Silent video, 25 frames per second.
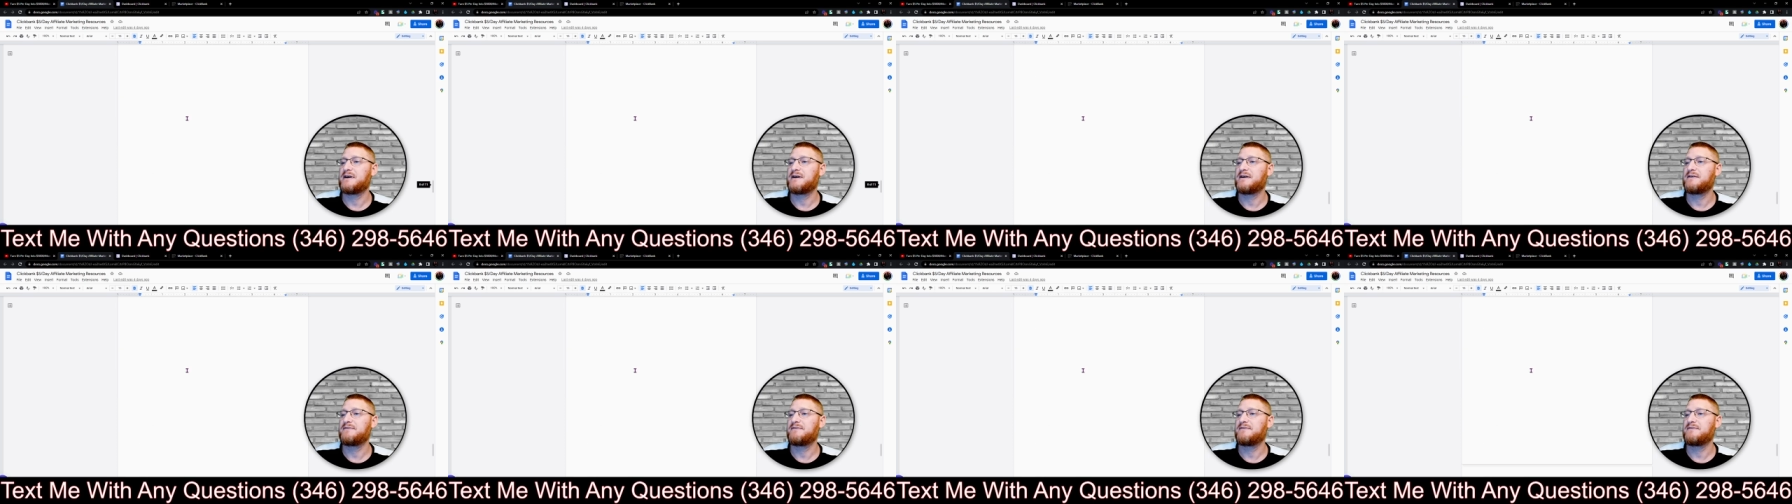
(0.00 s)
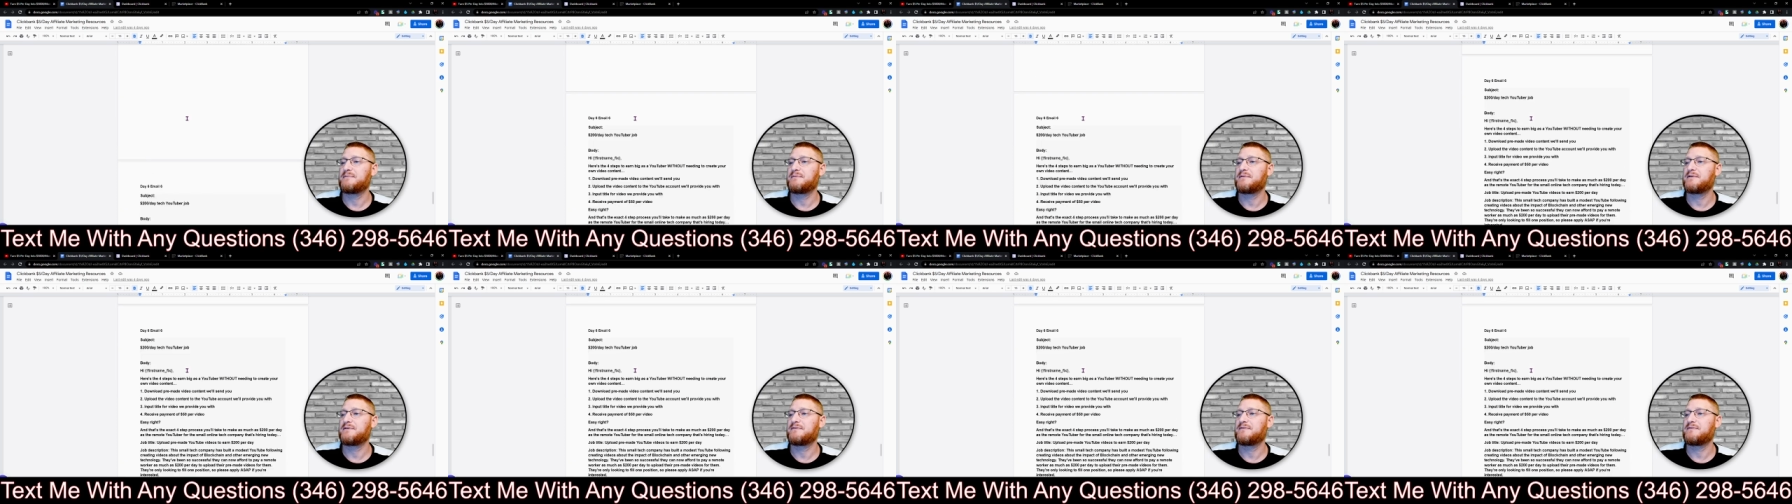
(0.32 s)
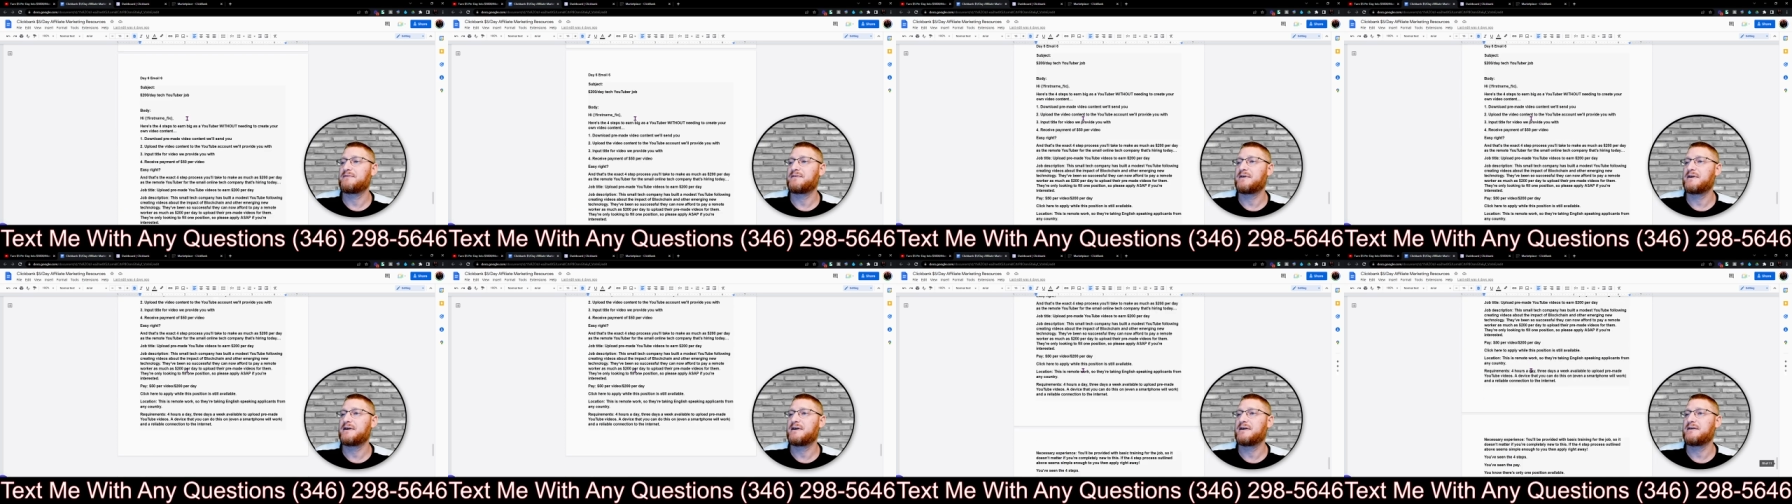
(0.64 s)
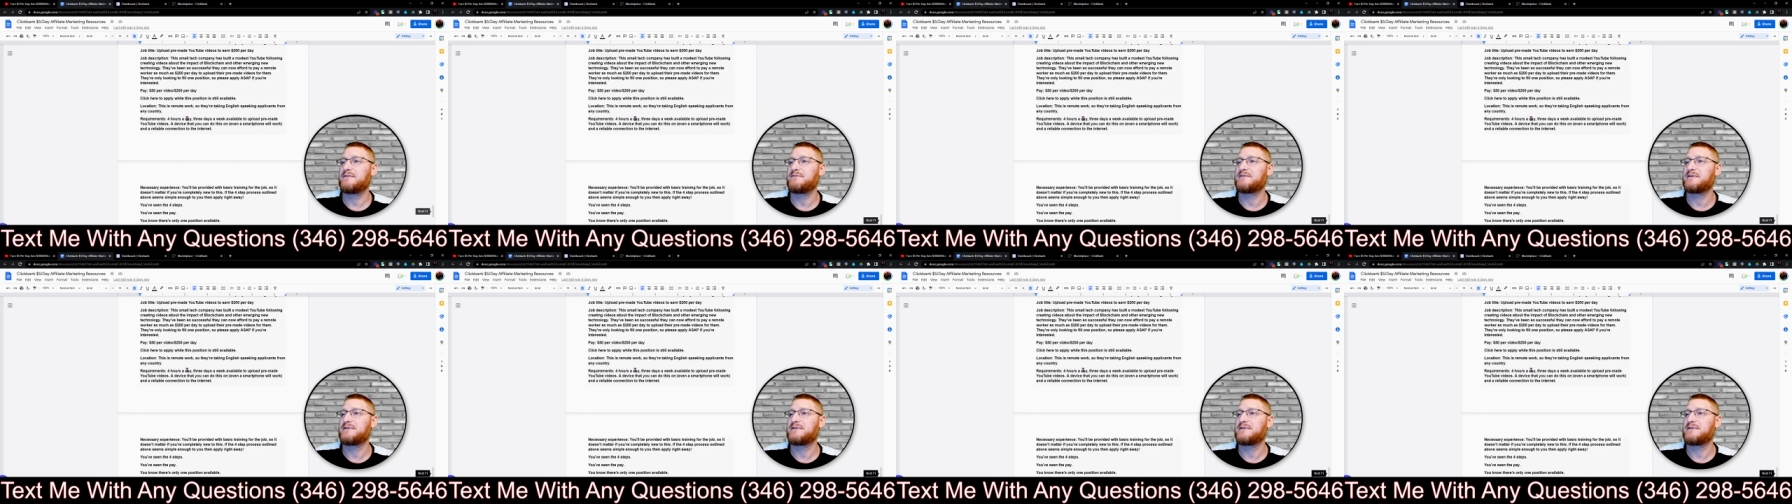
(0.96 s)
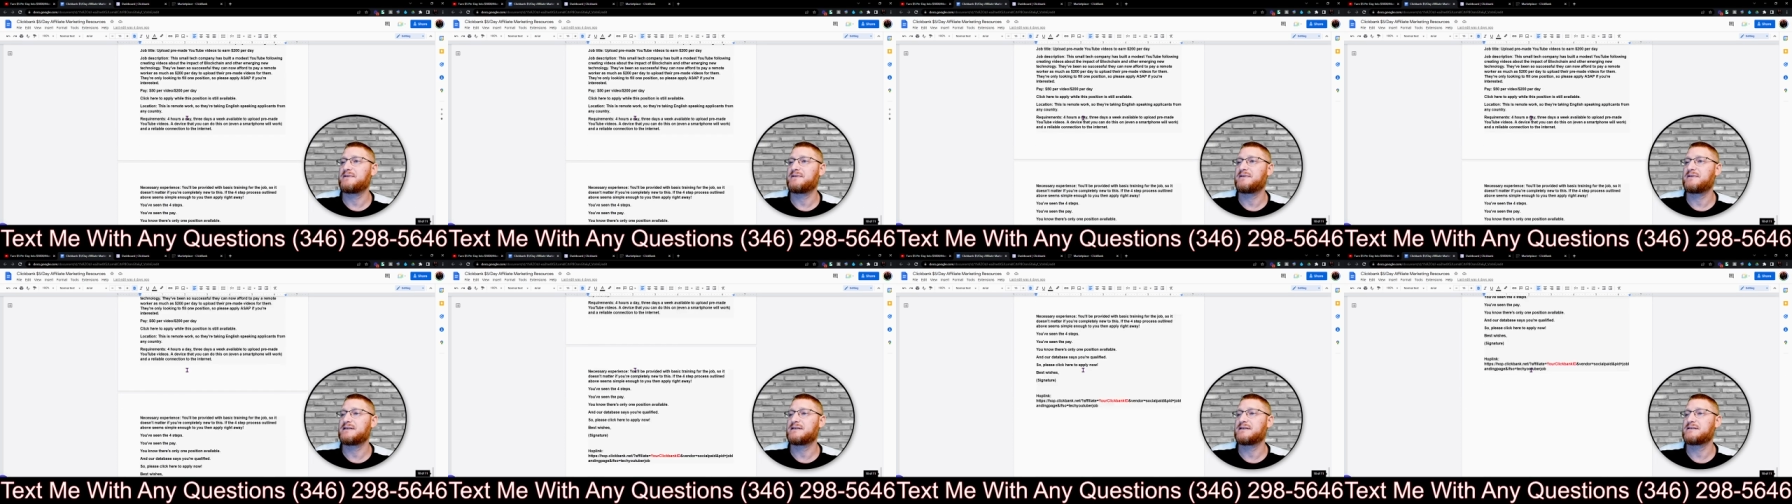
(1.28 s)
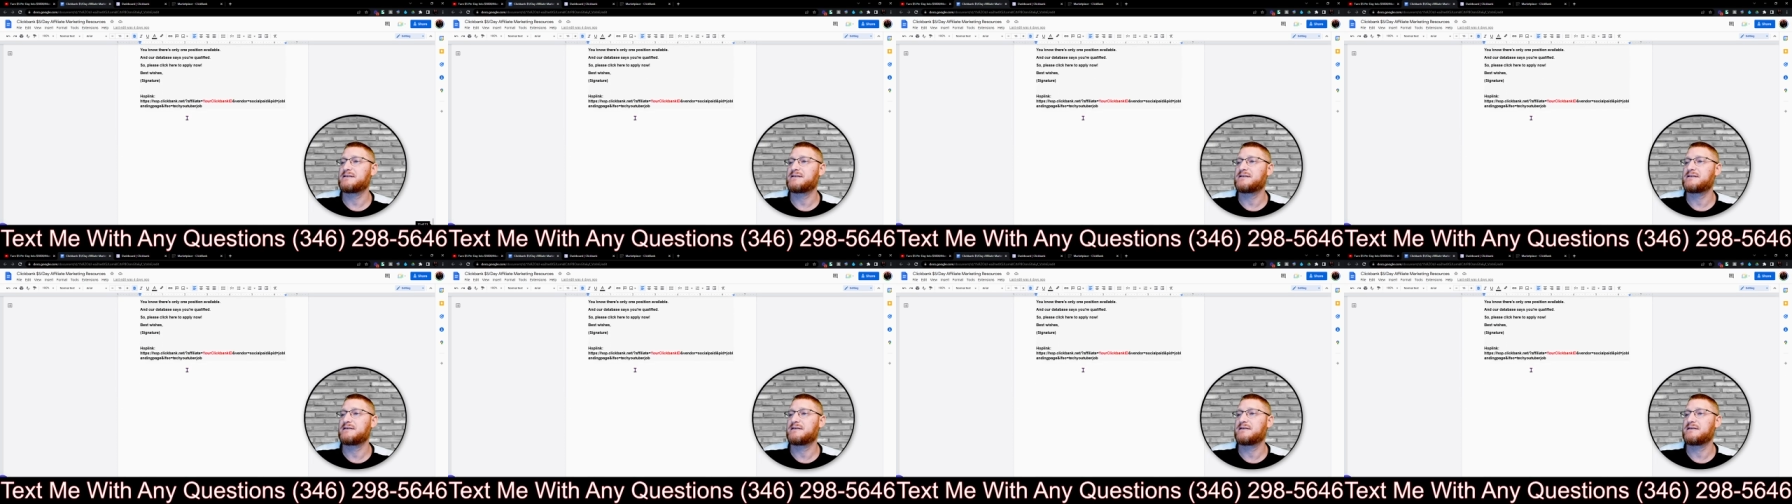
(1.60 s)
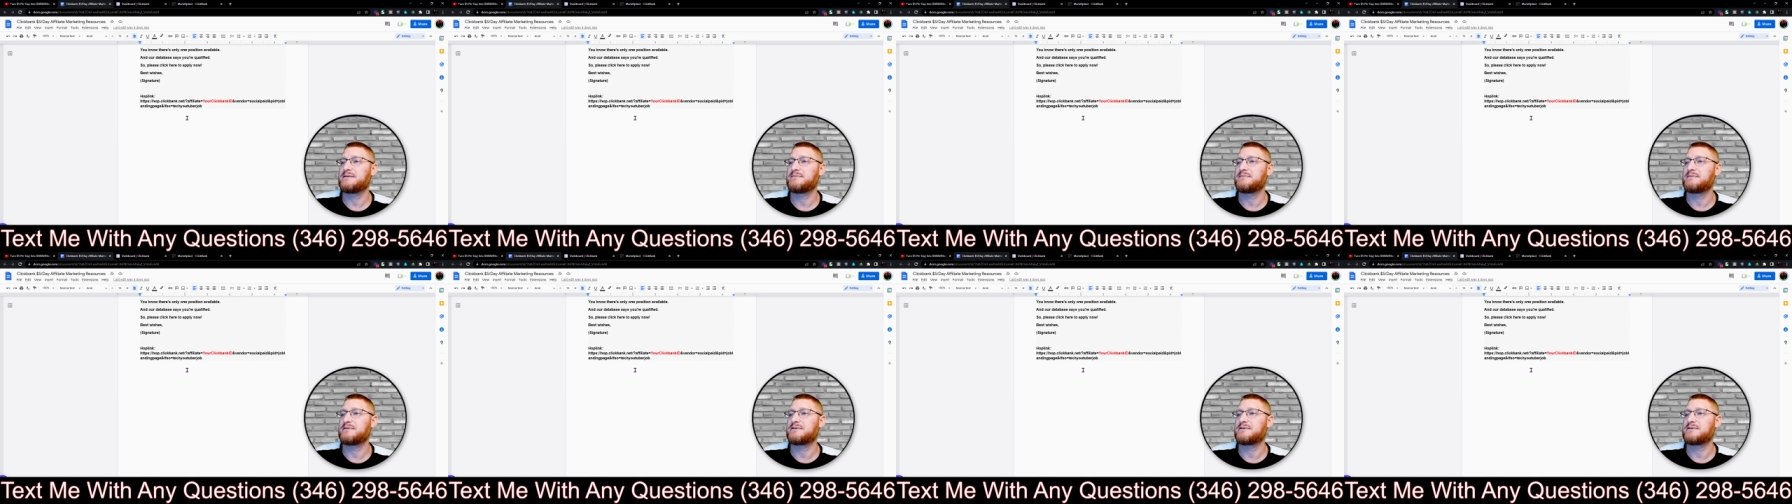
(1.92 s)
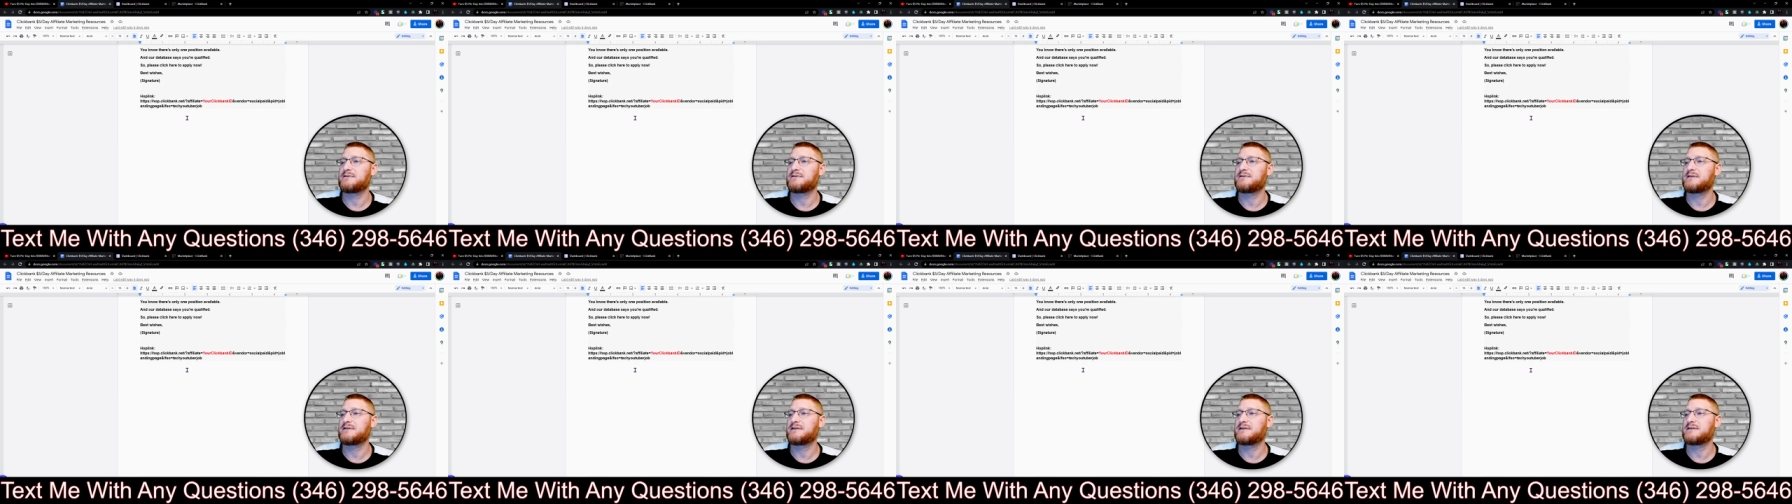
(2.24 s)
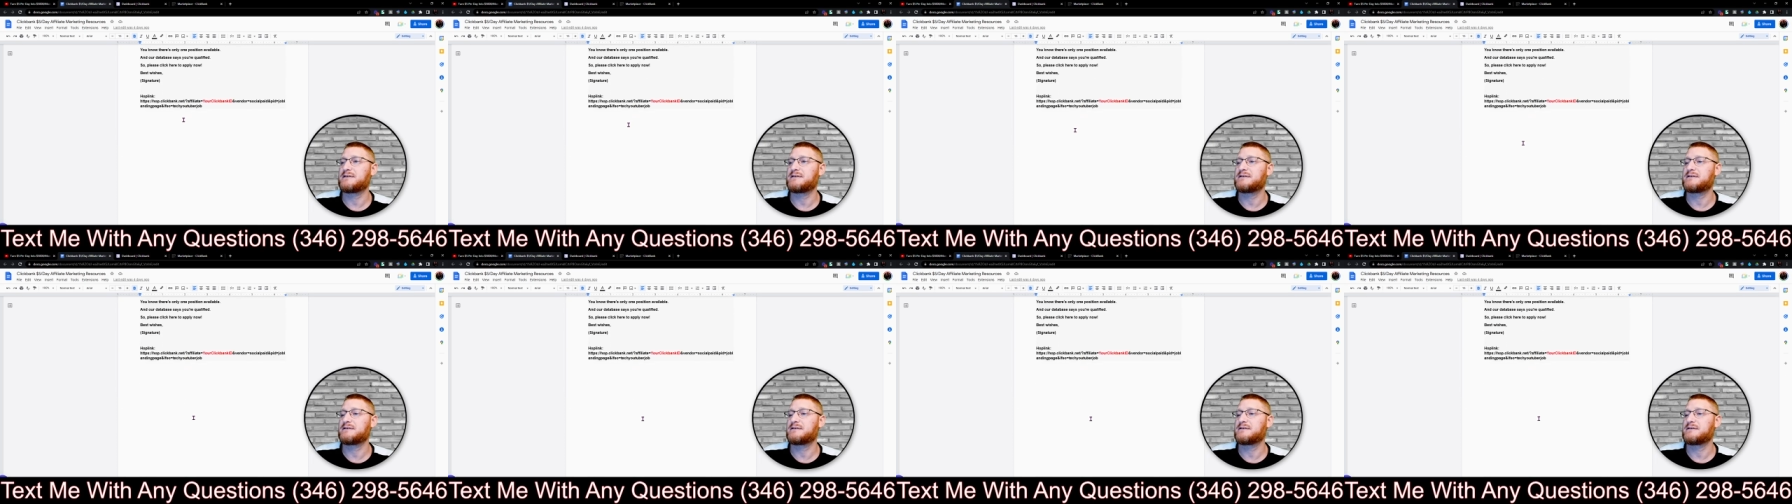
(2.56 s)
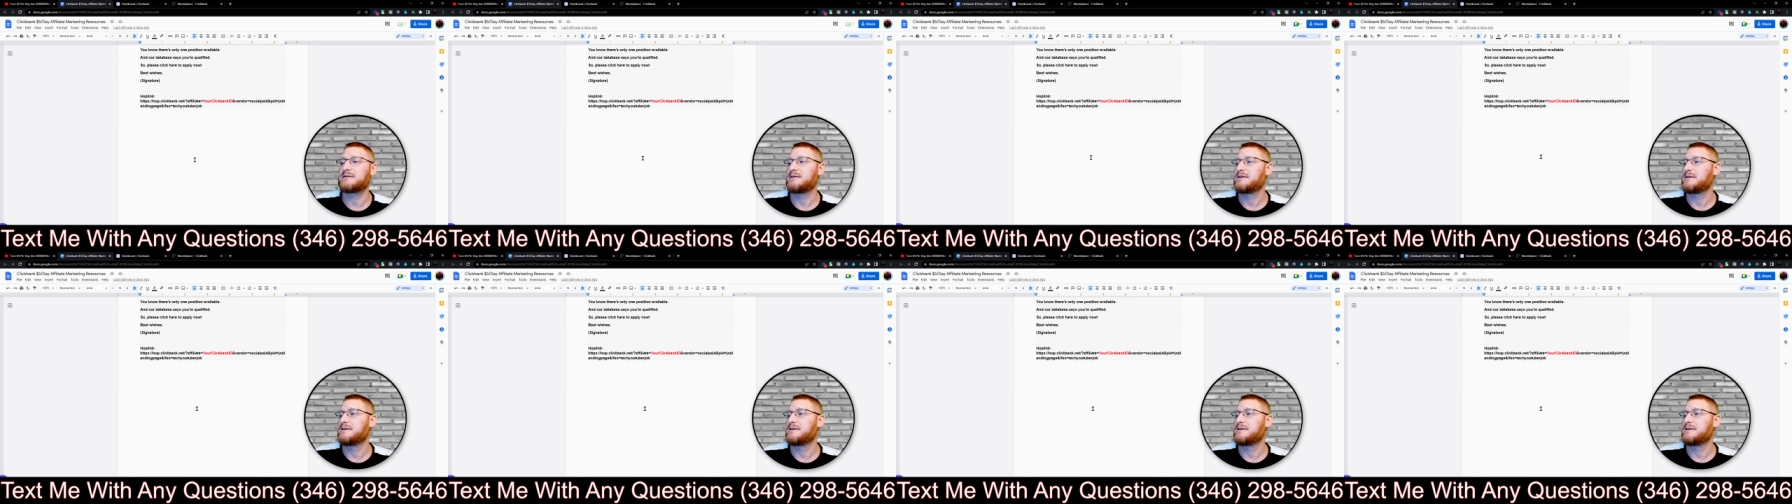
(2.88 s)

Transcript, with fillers: email 5, day 6, email 6,